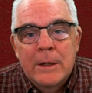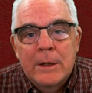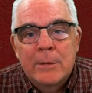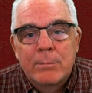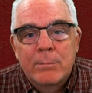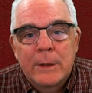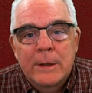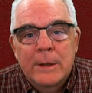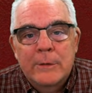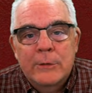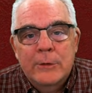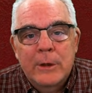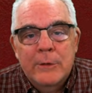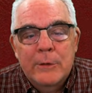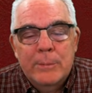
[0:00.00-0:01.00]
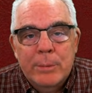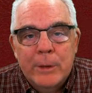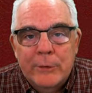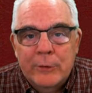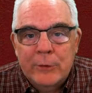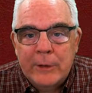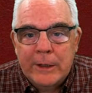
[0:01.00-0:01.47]
but the
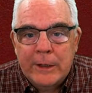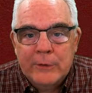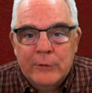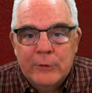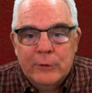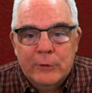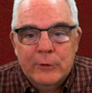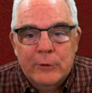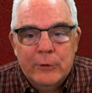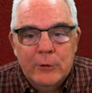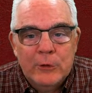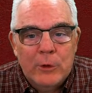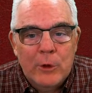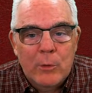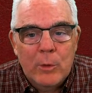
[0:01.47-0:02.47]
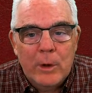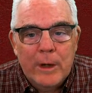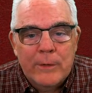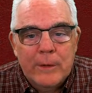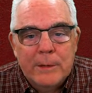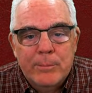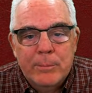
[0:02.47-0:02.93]
puzzle asks us to show why
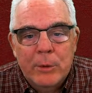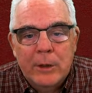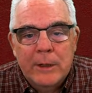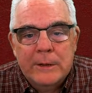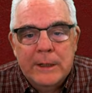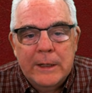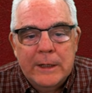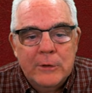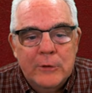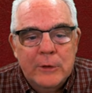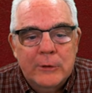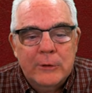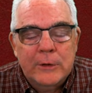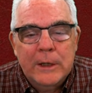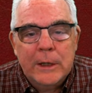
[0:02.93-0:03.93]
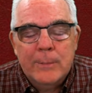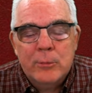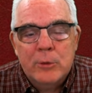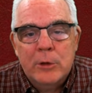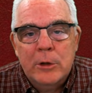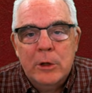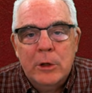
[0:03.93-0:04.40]
that pawn can't just
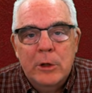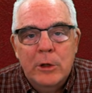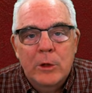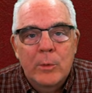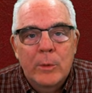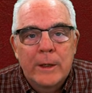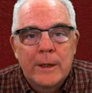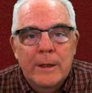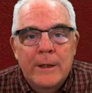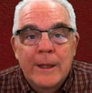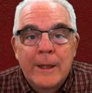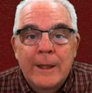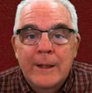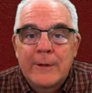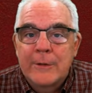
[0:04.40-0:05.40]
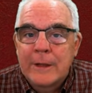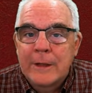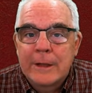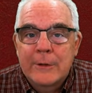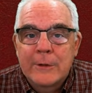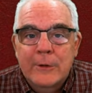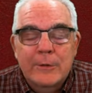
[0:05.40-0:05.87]
capture our queen, and the
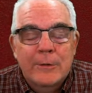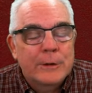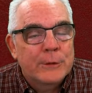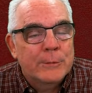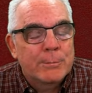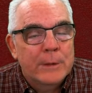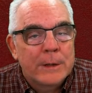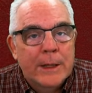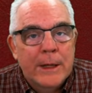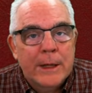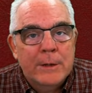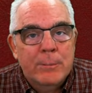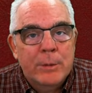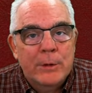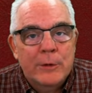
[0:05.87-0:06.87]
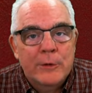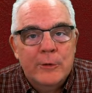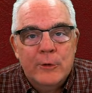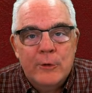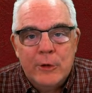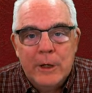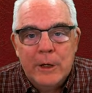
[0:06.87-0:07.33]
answer is black
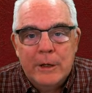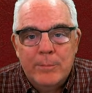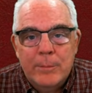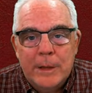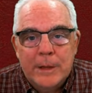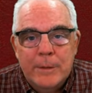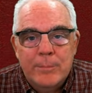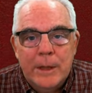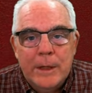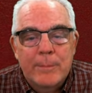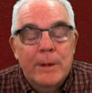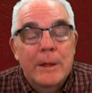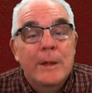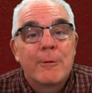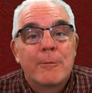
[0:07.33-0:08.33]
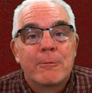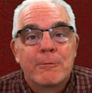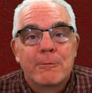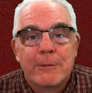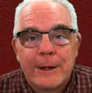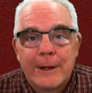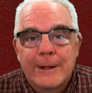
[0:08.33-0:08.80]
burns checkmate, baby,
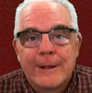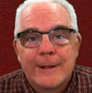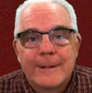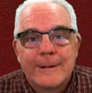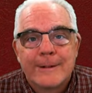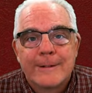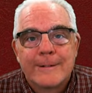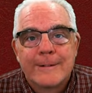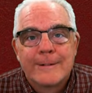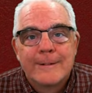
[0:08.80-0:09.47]
right here.